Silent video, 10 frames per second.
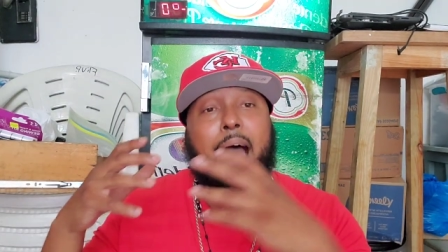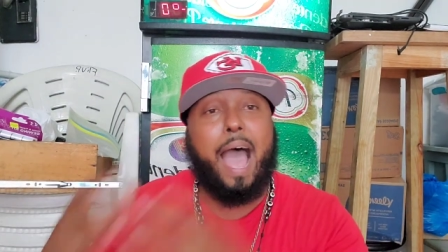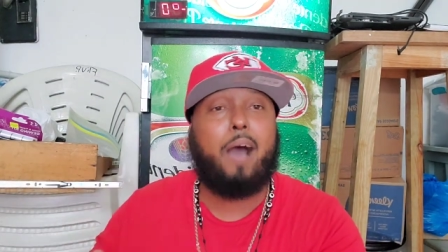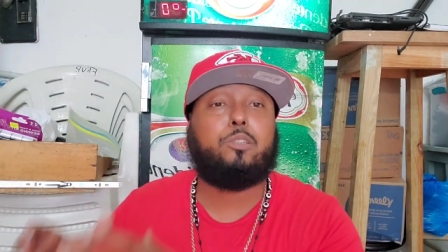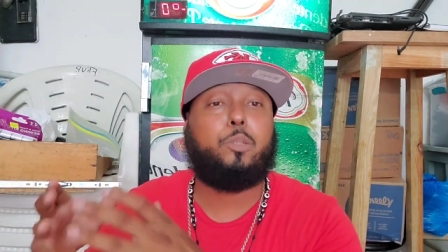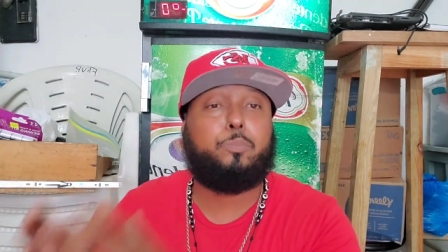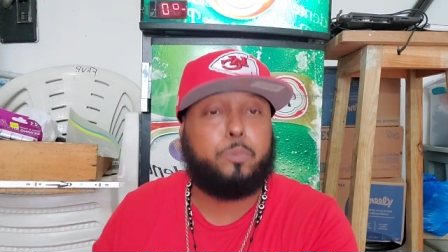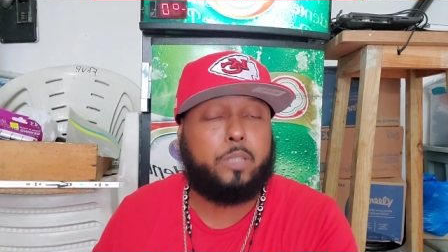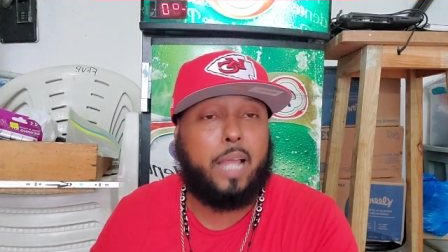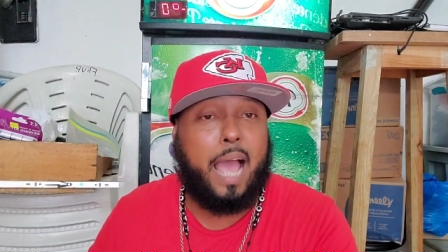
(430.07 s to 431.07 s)
how to,
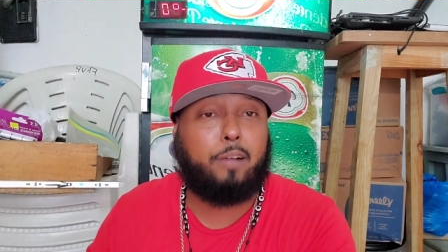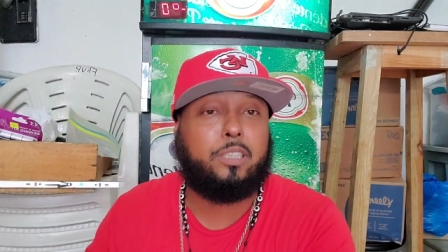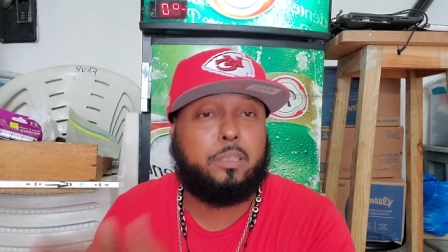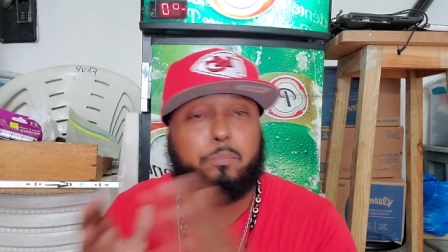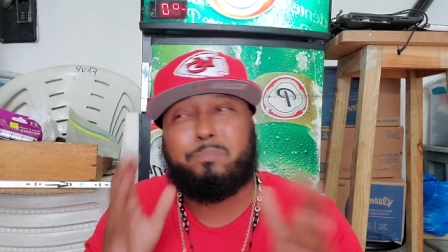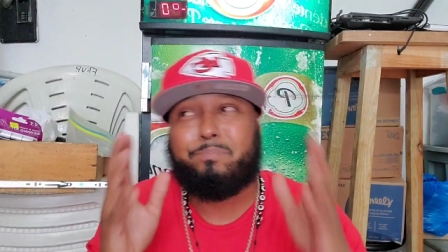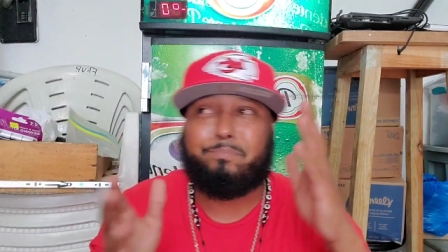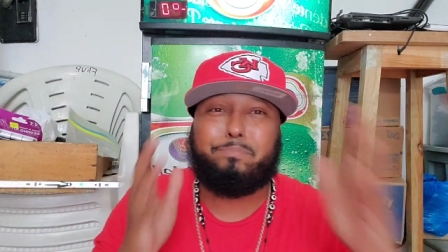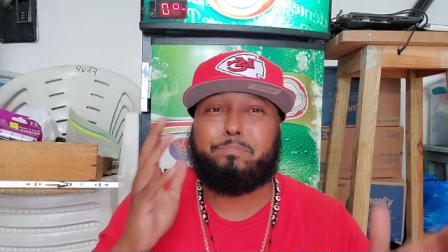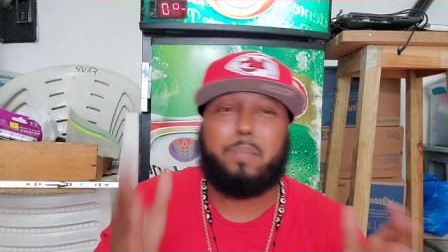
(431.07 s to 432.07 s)
how to,
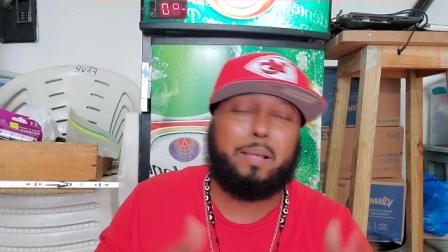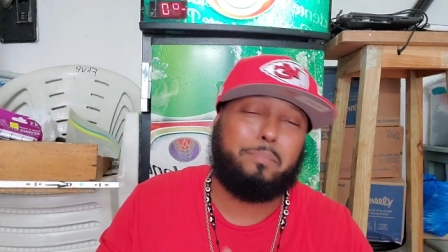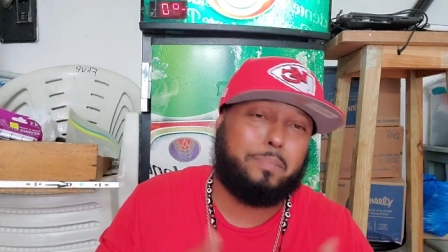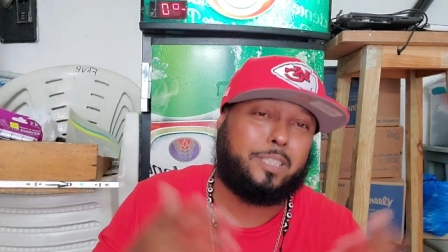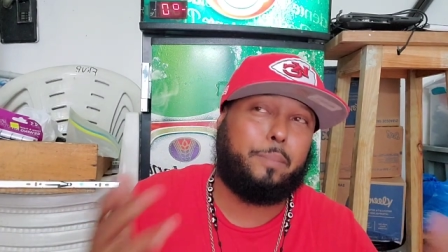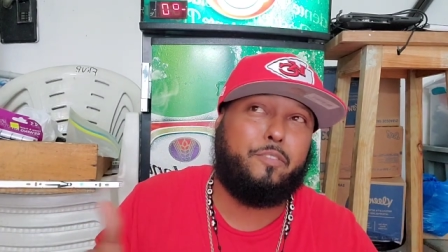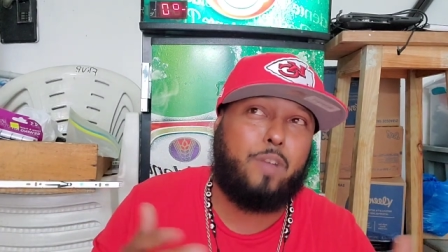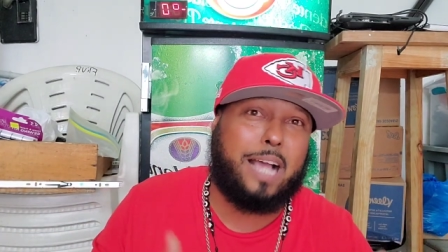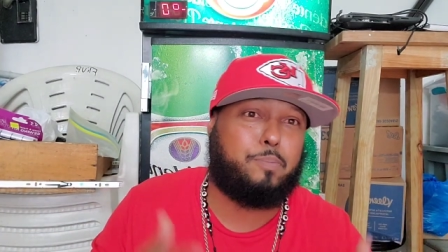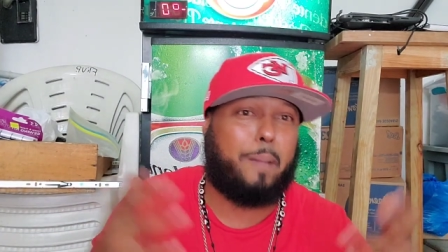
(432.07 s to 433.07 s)
some of
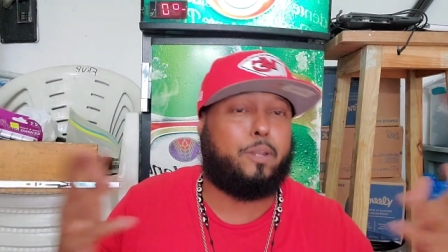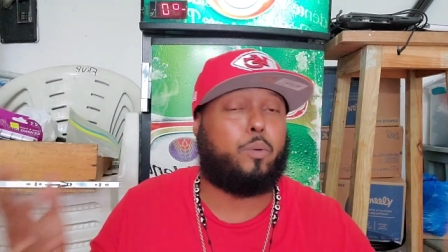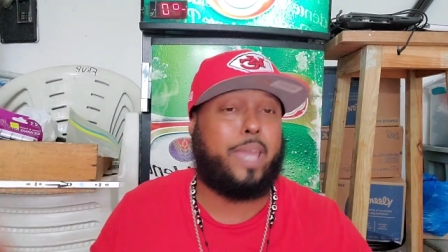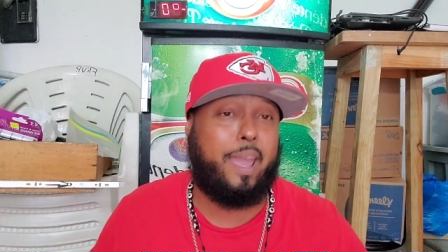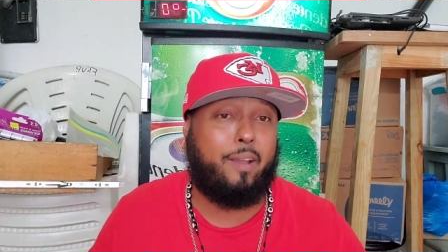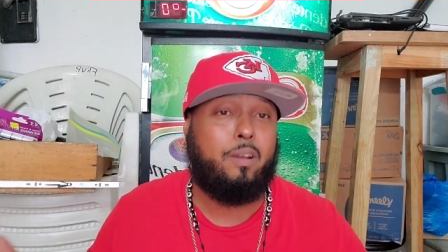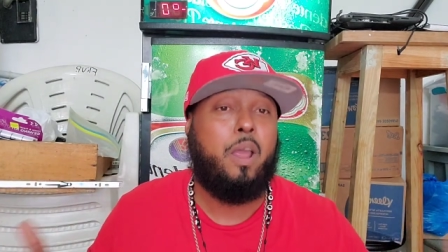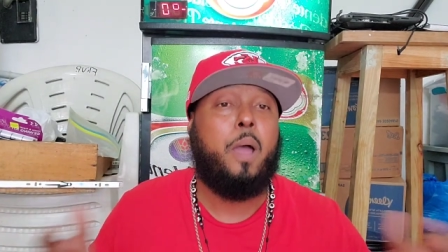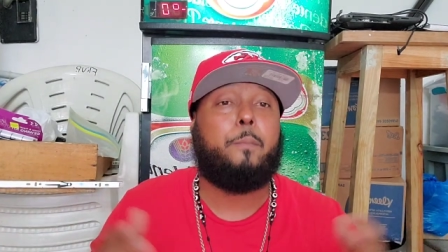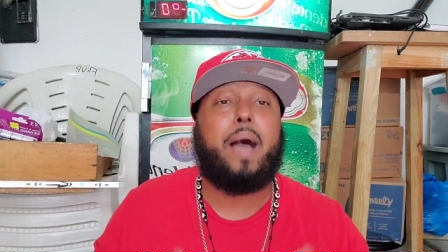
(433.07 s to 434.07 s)
you guys probably don't care,
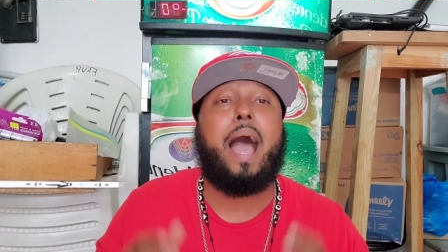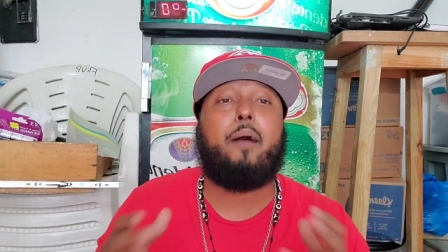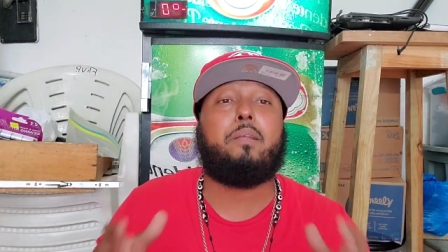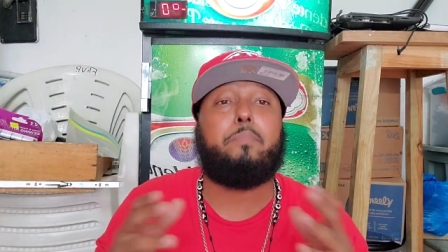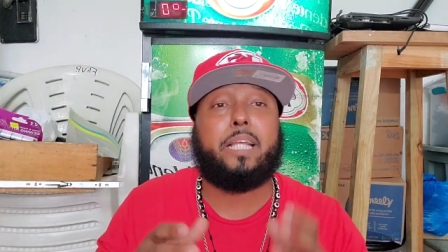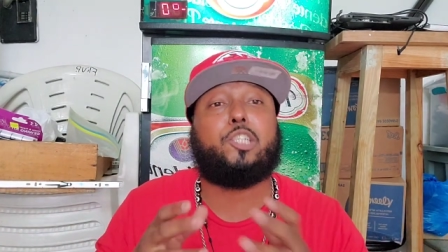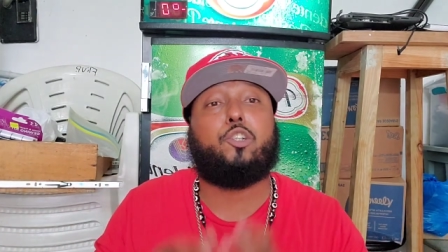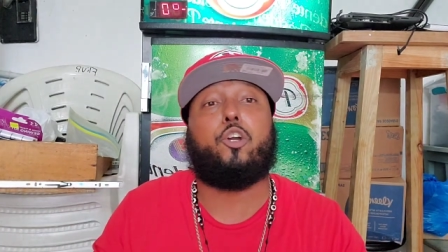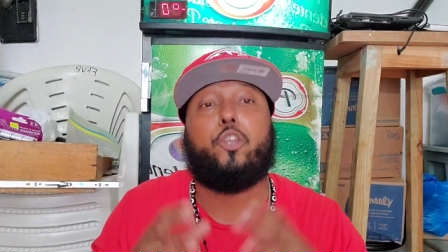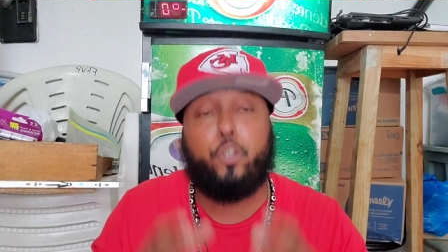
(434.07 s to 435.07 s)
but how to make
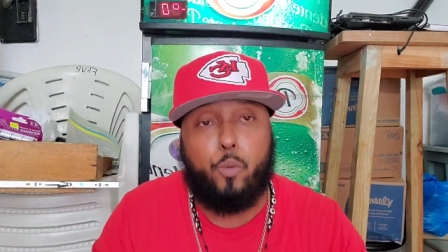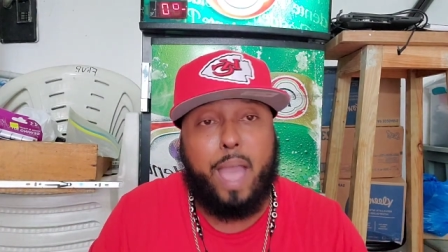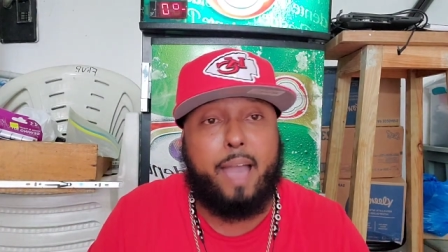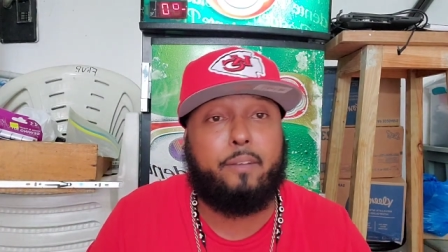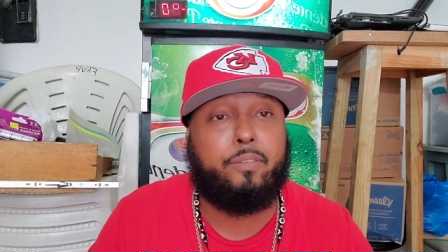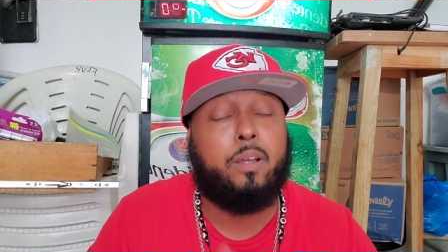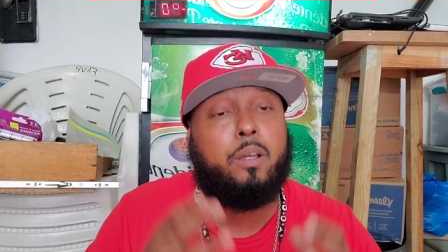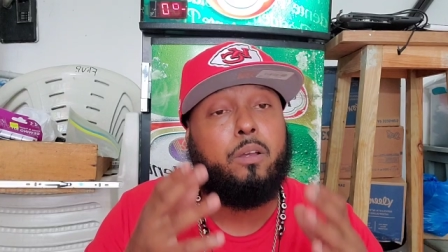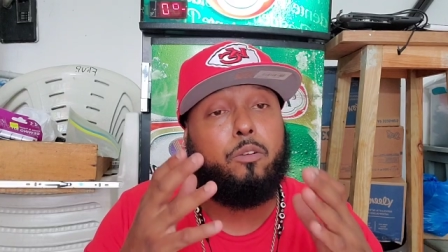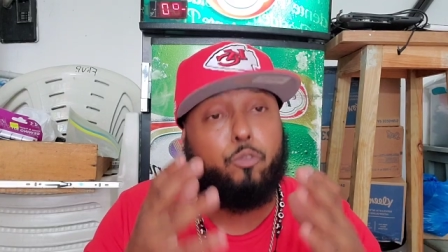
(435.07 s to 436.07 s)
sure you have
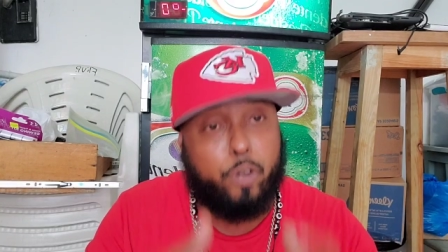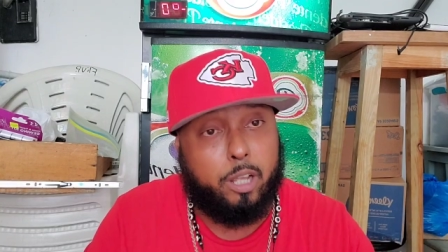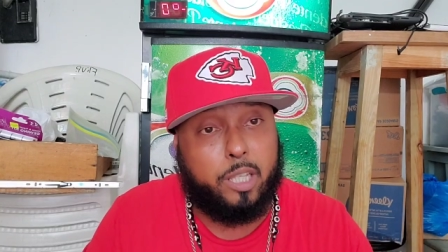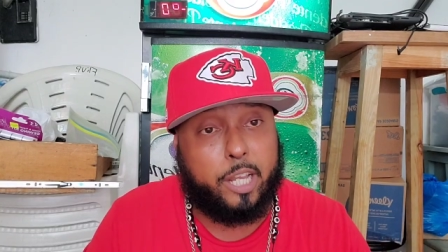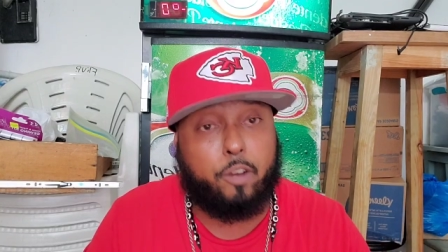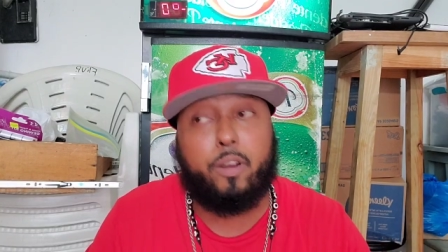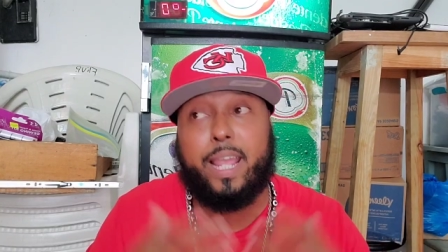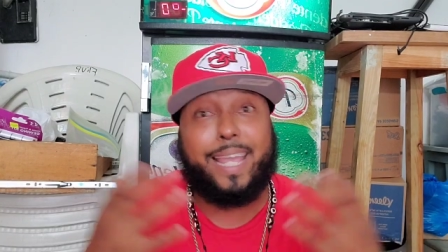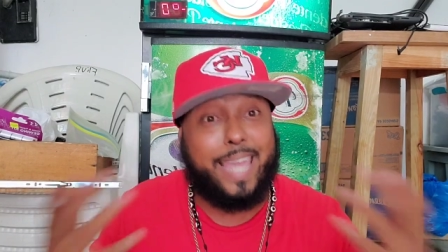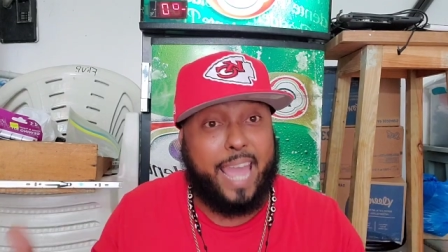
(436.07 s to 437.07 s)
real liquor
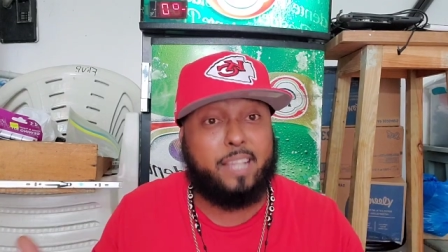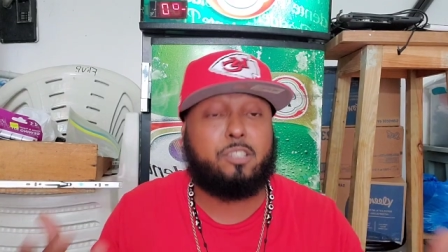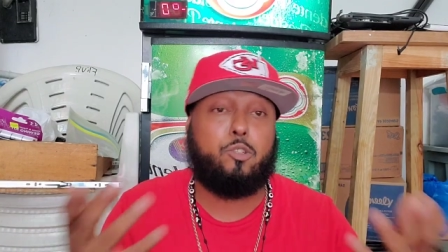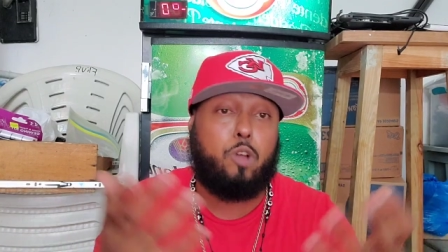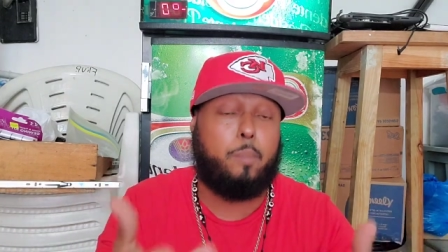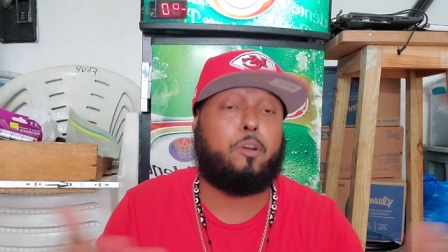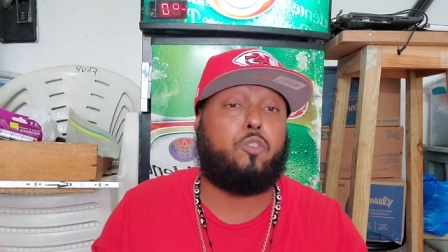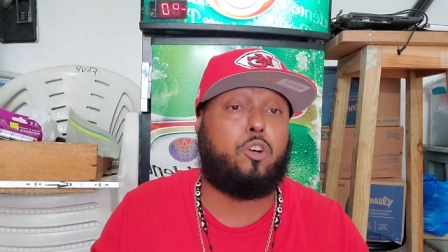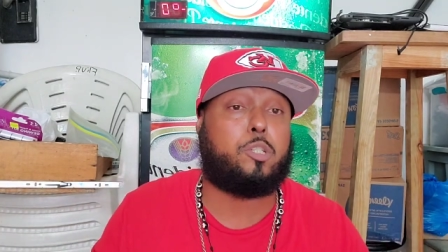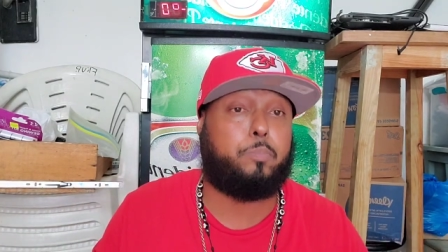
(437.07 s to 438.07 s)
in case you come
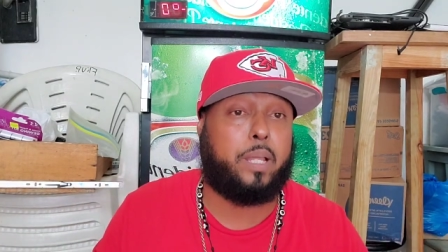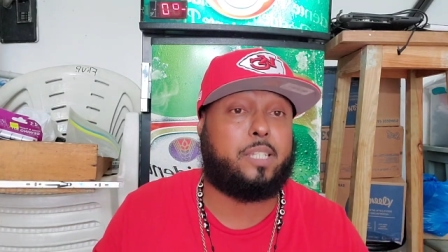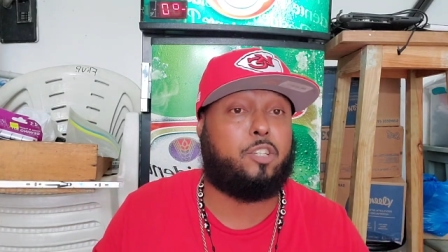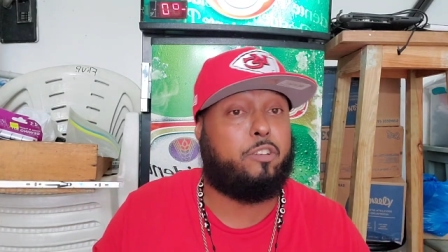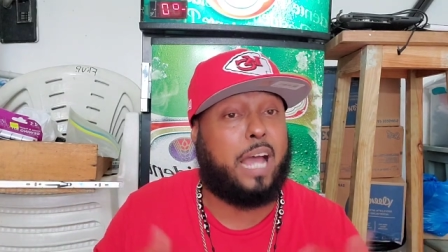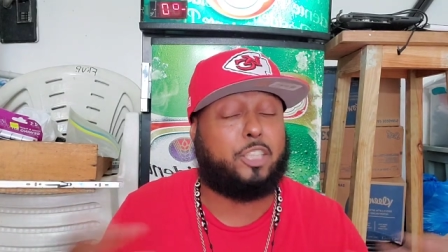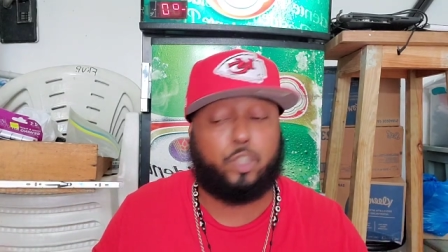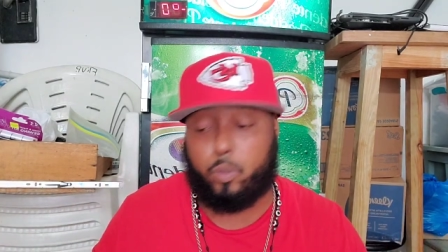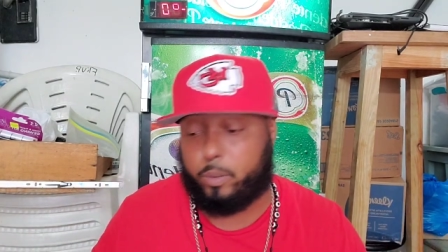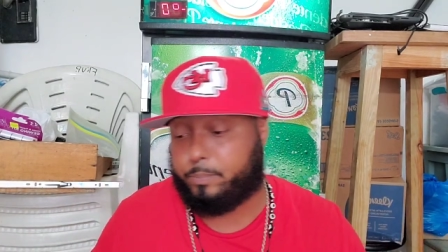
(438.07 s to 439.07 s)
across a place and you're not
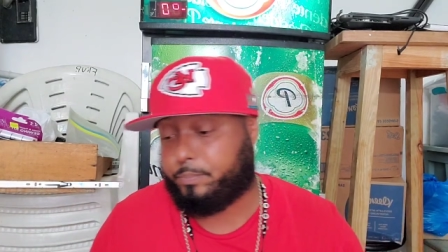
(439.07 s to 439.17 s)
sure.